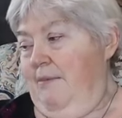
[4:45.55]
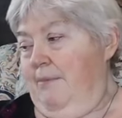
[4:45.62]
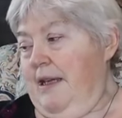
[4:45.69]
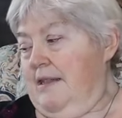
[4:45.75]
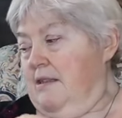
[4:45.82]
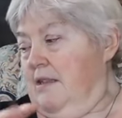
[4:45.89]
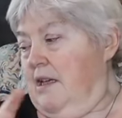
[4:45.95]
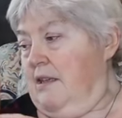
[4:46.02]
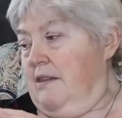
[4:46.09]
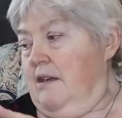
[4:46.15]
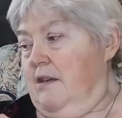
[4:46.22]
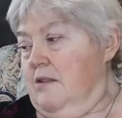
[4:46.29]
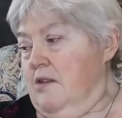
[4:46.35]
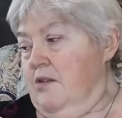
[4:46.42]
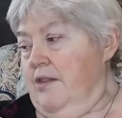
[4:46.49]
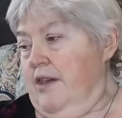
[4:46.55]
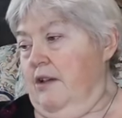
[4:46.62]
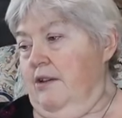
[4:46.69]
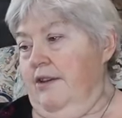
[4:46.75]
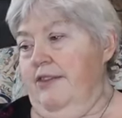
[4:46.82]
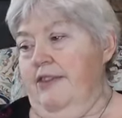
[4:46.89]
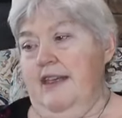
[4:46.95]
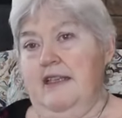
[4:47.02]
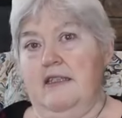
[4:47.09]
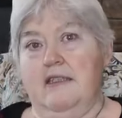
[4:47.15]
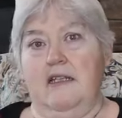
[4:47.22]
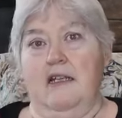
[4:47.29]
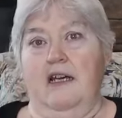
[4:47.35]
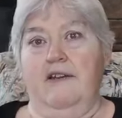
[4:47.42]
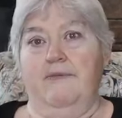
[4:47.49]
But uh, those are the only things
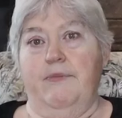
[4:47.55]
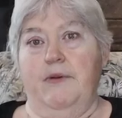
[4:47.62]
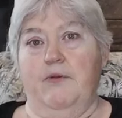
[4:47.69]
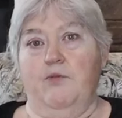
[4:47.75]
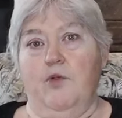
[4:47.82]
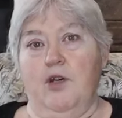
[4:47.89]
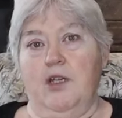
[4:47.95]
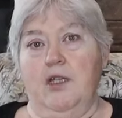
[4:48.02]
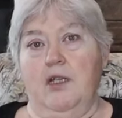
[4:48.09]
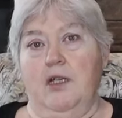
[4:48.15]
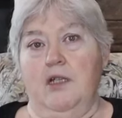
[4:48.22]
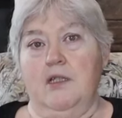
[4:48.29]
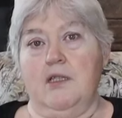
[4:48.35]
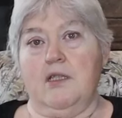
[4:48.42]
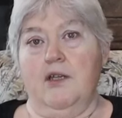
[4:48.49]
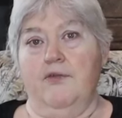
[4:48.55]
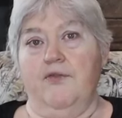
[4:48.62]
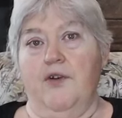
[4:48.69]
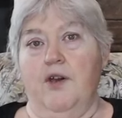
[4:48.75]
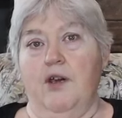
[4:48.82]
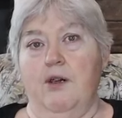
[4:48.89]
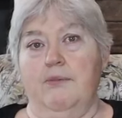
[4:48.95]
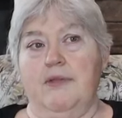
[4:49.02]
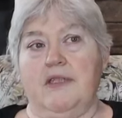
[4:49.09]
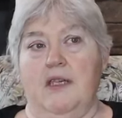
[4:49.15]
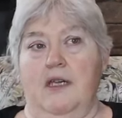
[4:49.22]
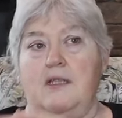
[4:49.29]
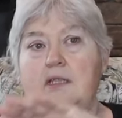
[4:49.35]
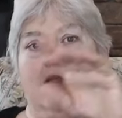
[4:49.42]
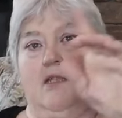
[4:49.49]
that I've been working on so far
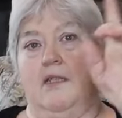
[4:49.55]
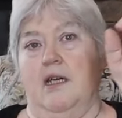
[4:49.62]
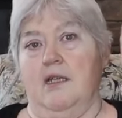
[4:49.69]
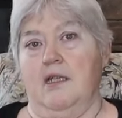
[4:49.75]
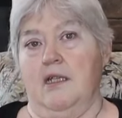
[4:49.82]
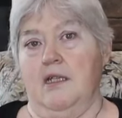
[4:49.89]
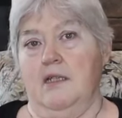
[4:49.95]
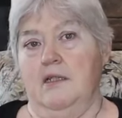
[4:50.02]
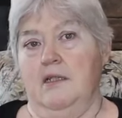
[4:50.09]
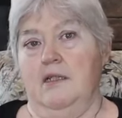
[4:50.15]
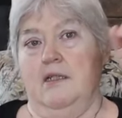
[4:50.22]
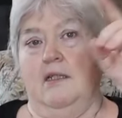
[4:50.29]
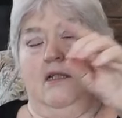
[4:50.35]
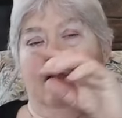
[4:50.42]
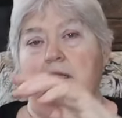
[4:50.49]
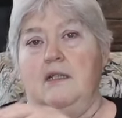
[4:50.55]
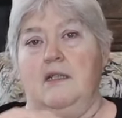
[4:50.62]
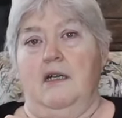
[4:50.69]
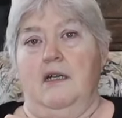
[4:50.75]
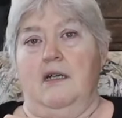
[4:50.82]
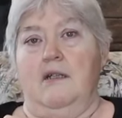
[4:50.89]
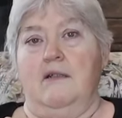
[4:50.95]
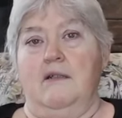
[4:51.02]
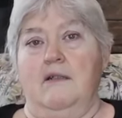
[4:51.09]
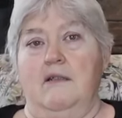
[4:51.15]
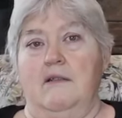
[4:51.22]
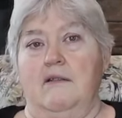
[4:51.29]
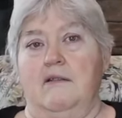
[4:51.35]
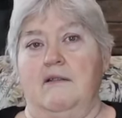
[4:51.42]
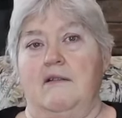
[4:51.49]
besides cutting uh,
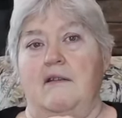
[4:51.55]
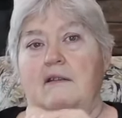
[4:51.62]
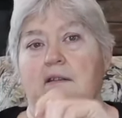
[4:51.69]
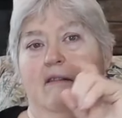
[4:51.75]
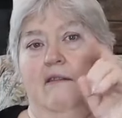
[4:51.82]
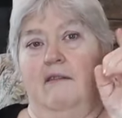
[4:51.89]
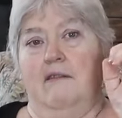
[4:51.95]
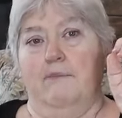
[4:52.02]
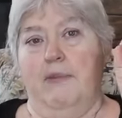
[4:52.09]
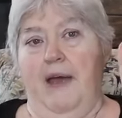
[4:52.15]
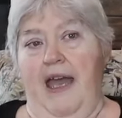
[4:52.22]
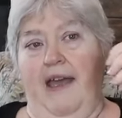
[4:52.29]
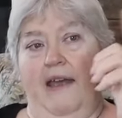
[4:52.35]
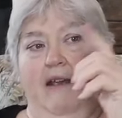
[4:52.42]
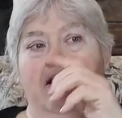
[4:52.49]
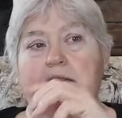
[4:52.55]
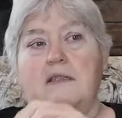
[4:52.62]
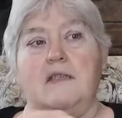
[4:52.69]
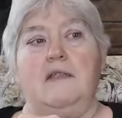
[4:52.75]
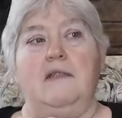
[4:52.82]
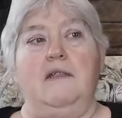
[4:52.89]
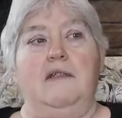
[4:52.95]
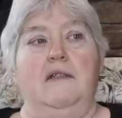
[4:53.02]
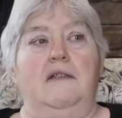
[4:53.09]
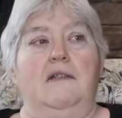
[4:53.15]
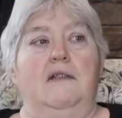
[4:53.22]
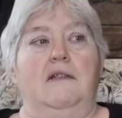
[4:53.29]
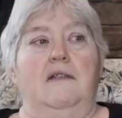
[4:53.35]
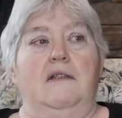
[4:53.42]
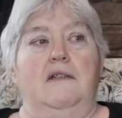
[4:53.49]
the bags
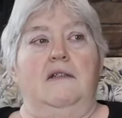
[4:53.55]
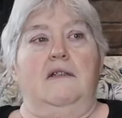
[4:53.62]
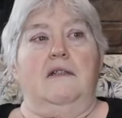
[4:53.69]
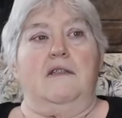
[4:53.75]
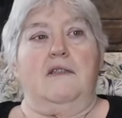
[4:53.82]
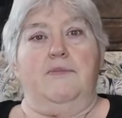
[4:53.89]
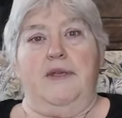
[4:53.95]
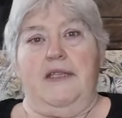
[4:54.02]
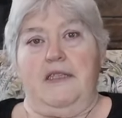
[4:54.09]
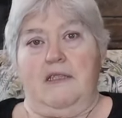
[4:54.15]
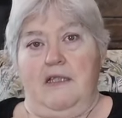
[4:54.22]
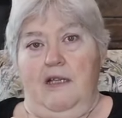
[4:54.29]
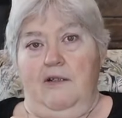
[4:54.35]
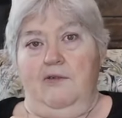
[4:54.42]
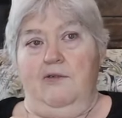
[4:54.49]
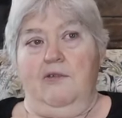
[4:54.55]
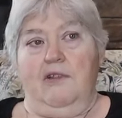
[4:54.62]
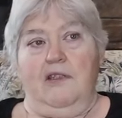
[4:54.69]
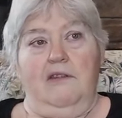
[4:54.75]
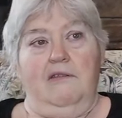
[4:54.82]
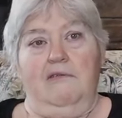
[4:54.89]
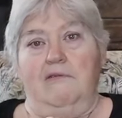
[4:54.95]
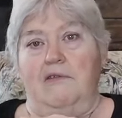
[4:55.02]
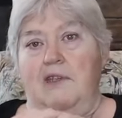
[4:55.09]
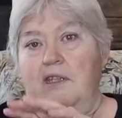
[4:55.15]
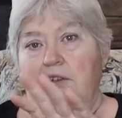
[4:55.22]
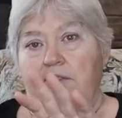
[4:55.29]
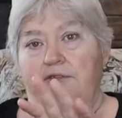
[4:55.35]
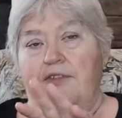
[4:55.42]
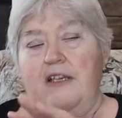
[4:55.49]
to be sewn and
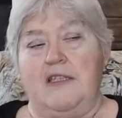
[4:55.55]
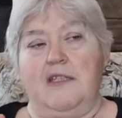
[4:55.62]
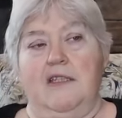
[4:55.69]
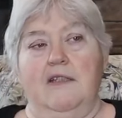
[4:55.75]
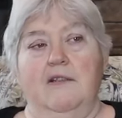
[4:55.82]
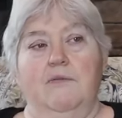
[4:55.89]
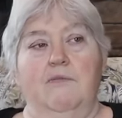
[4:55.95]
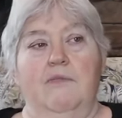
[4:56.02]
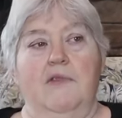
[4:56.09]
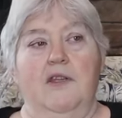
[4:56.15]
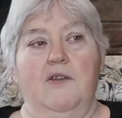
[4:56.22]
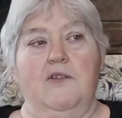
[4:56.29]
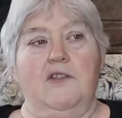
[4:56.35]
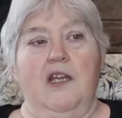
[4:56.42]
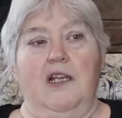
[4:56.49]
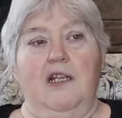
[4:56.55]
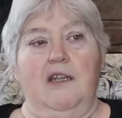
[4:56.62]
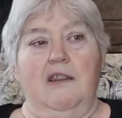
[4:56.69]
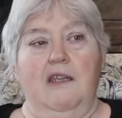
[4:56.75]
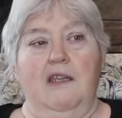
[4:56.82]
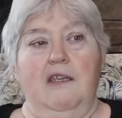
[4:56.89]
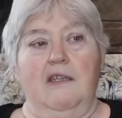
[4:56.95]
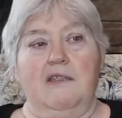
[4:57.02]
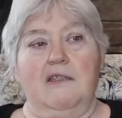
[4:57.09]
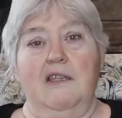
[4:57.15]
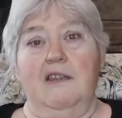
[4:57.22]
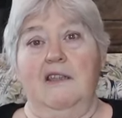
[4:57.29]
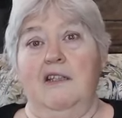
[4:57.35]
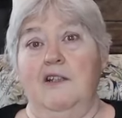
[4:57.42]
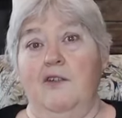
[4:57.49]
interfacing them, those kind of things.
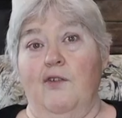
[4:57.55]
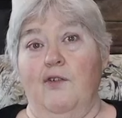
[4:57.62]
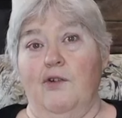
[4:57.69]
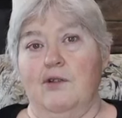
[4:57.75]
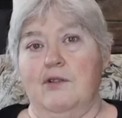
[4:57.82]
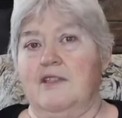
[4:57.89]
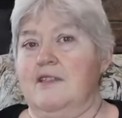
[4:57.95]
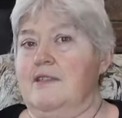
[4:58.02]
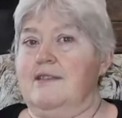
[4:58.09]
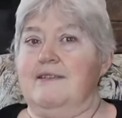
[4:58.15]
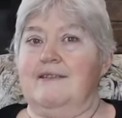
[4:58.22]
And then, of course,